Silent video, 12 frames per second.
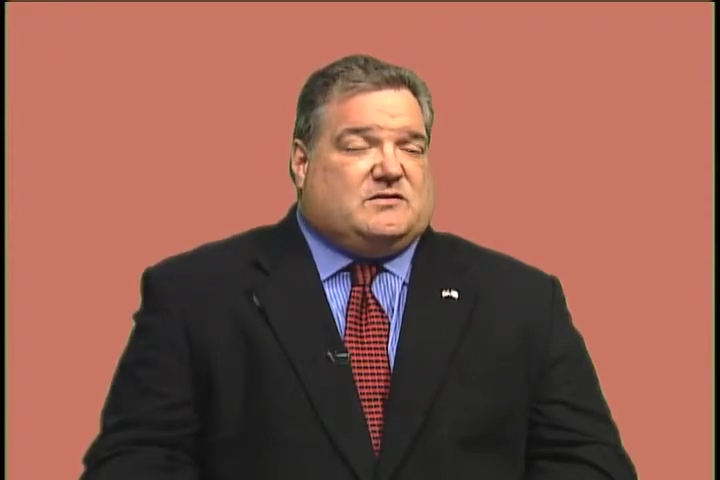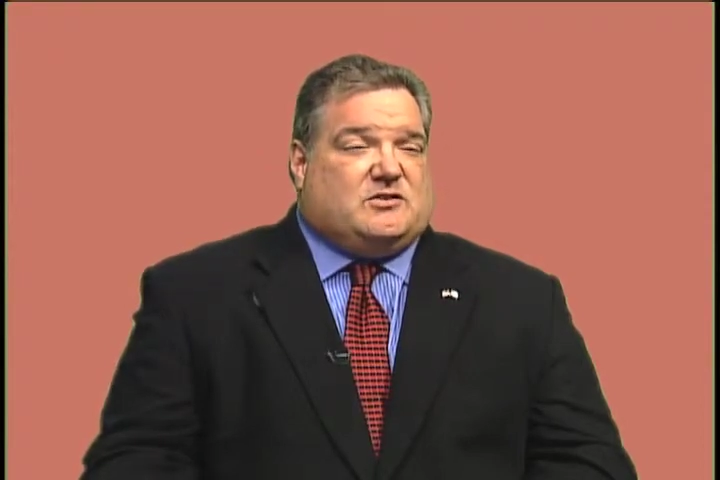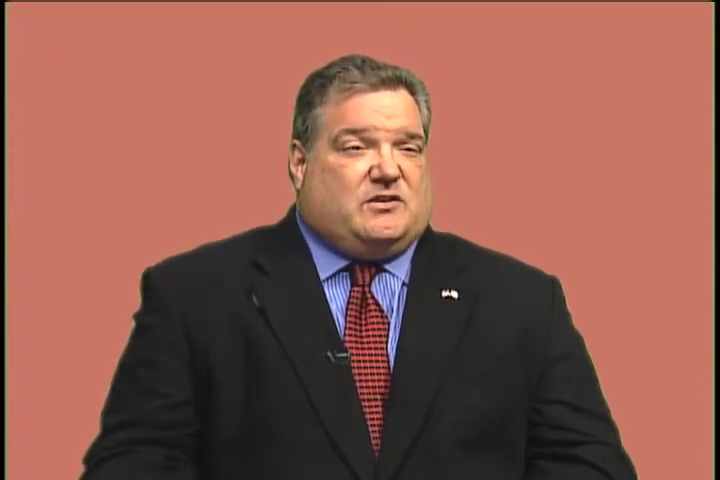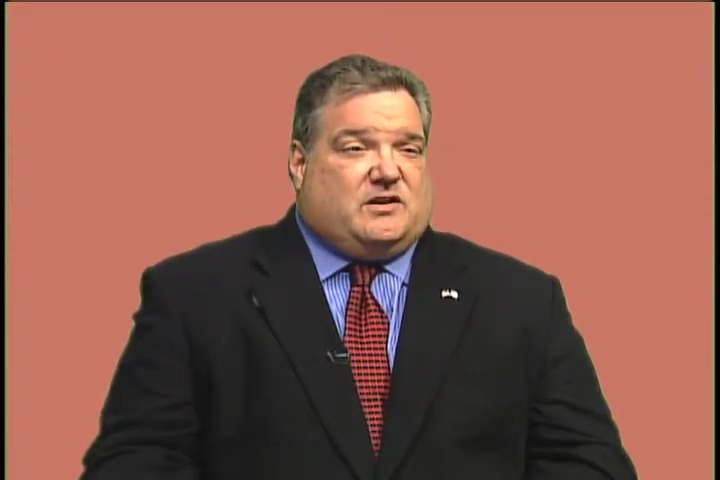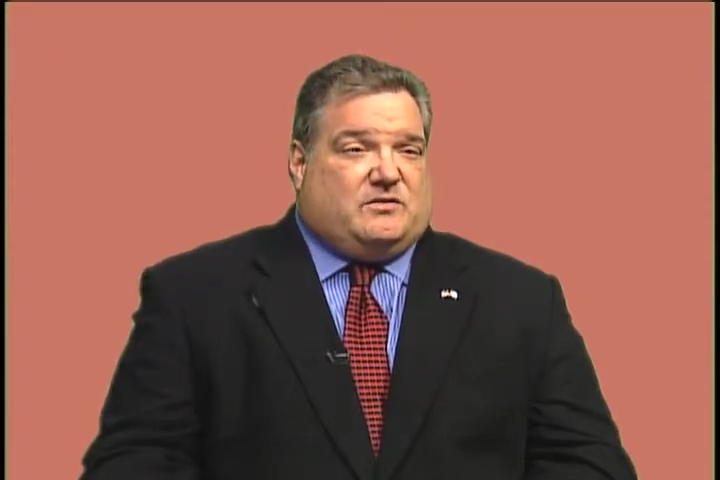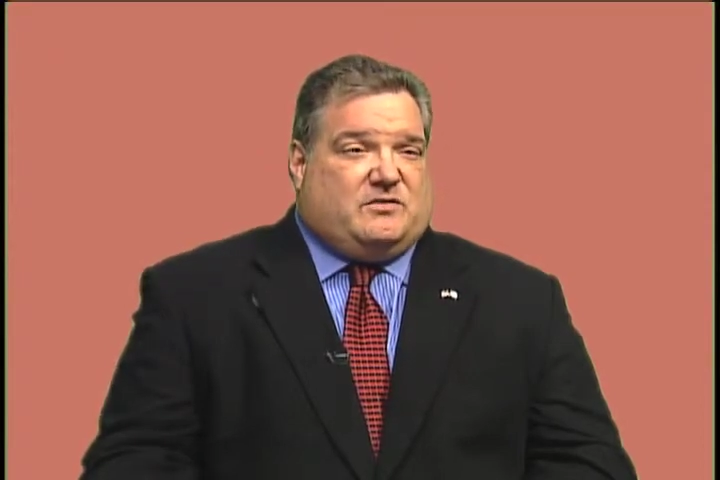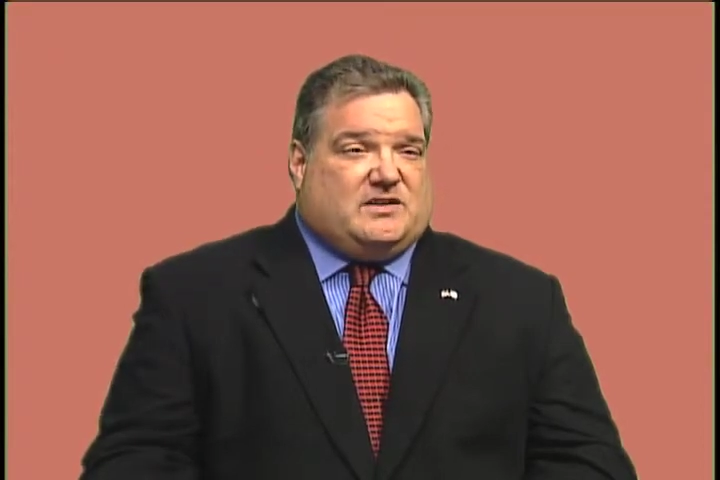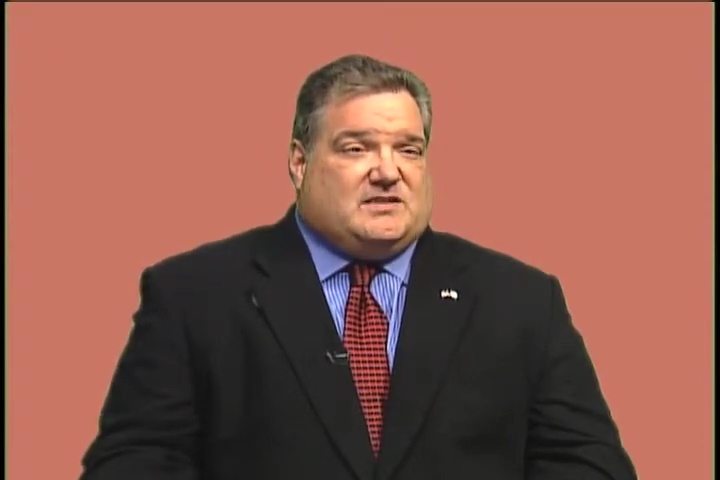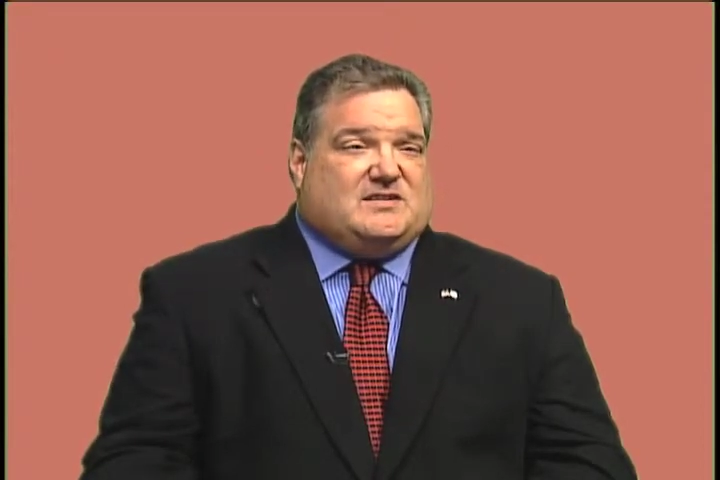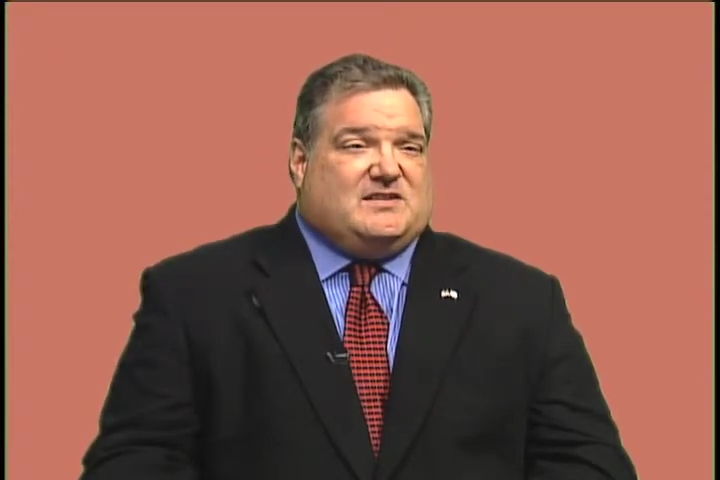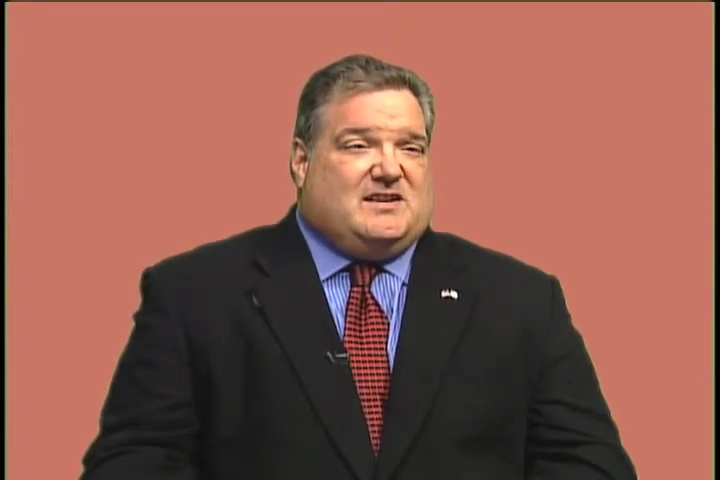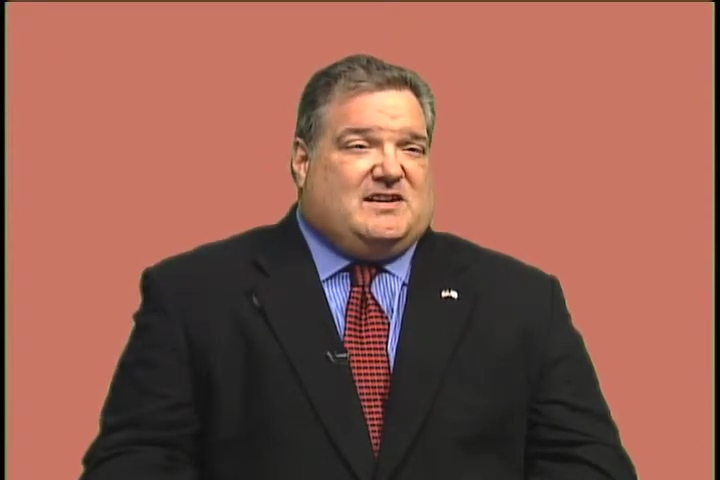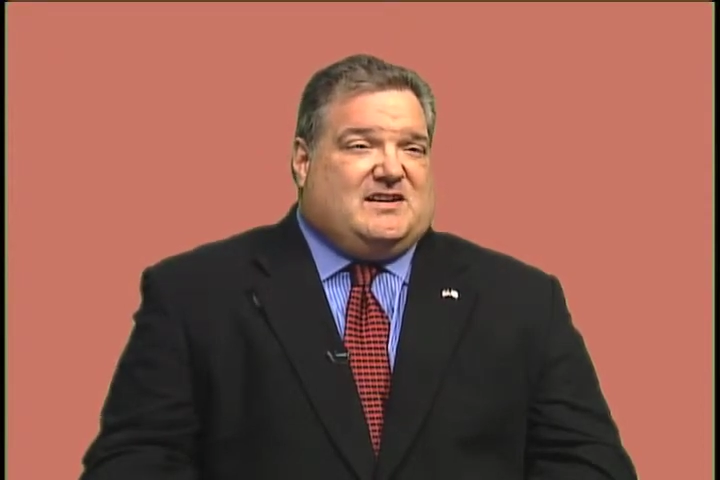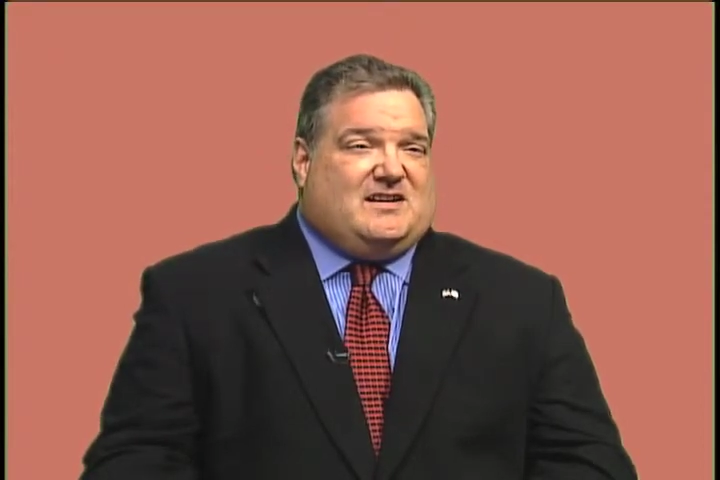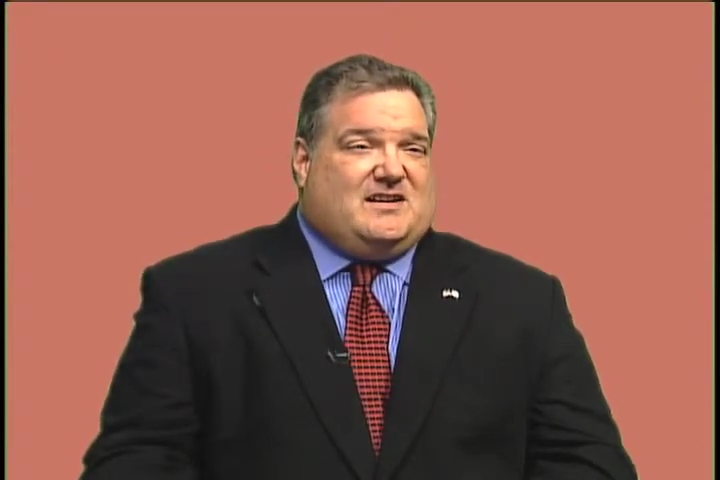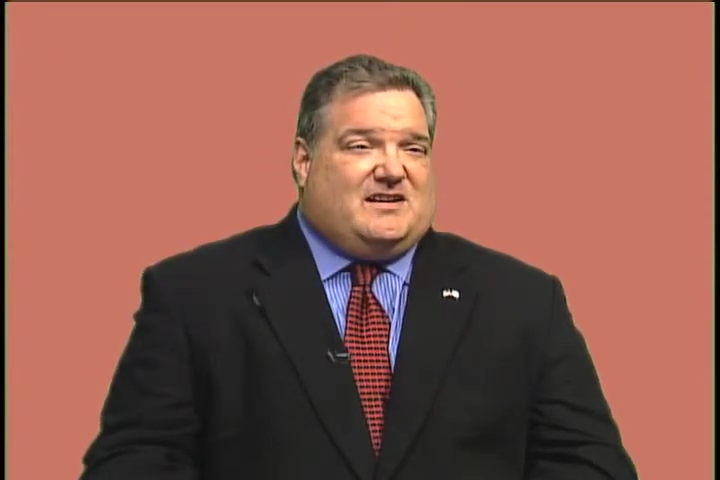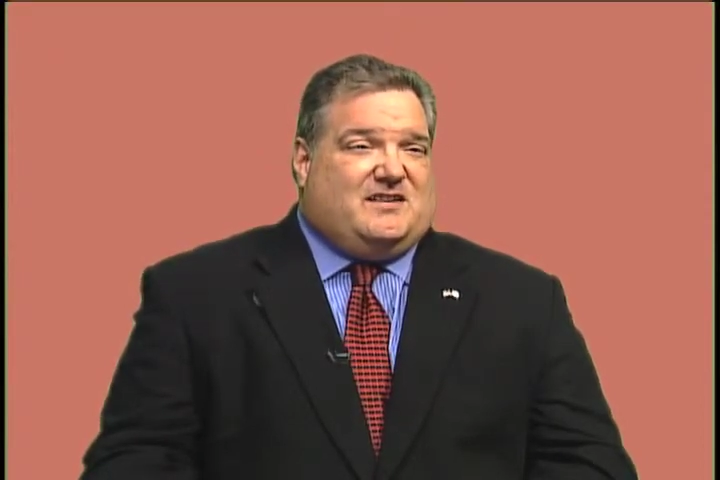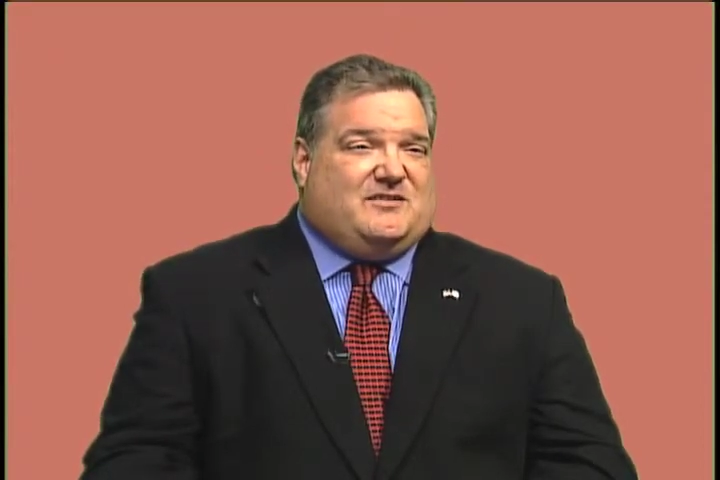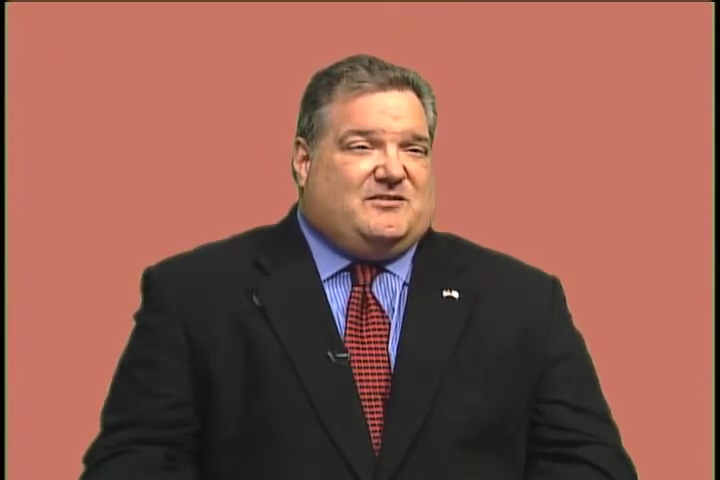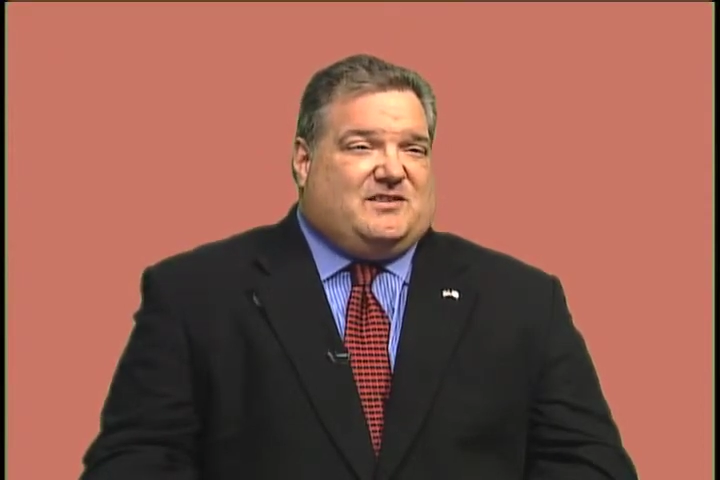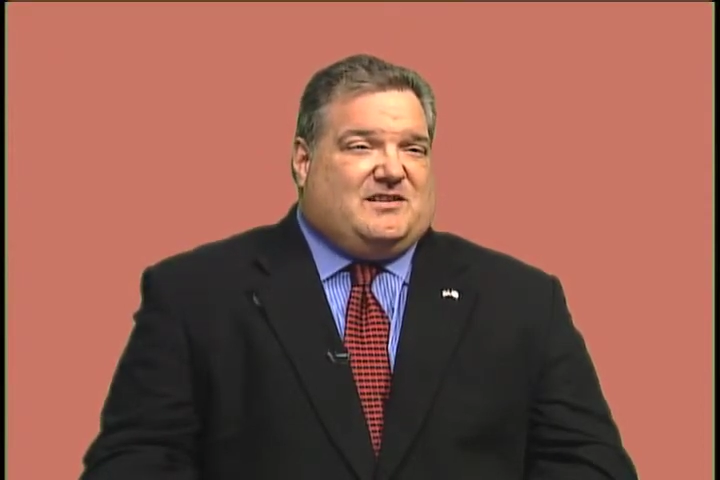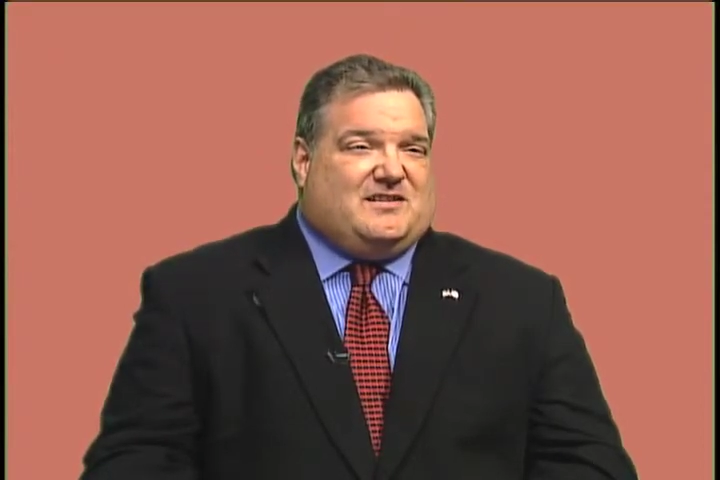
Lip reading: Charlie Crist under